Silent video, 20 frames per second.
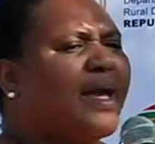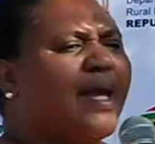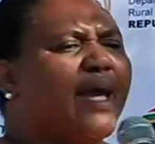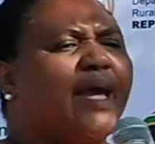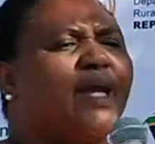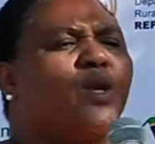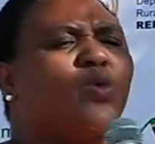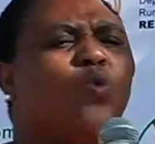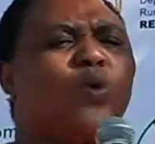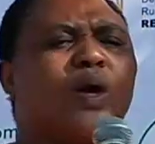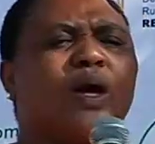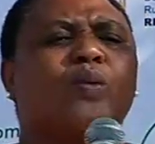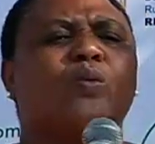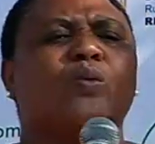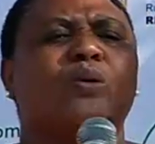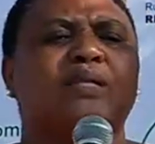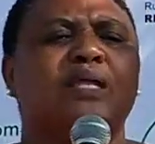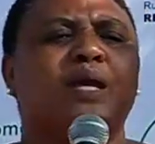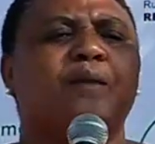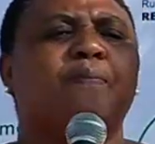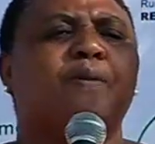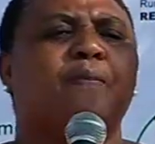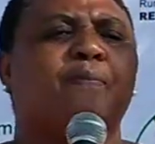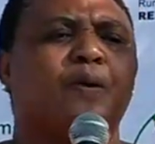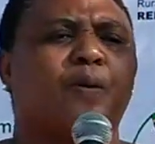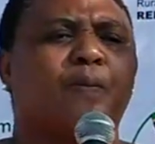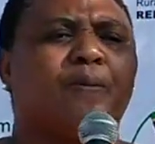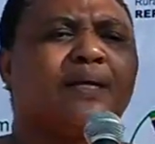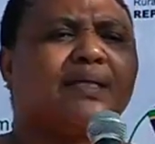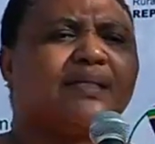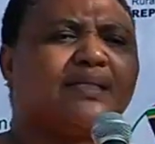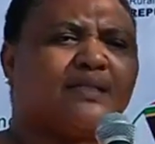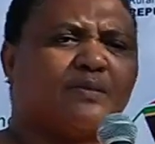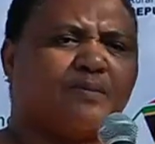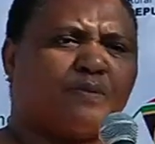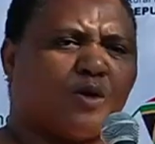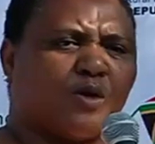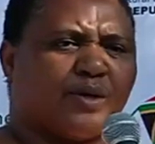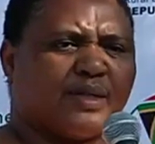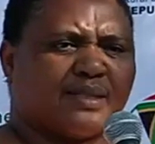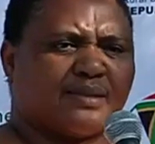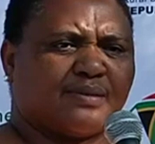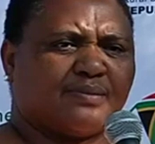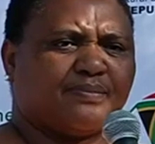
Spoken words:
and where will they be properly deployed.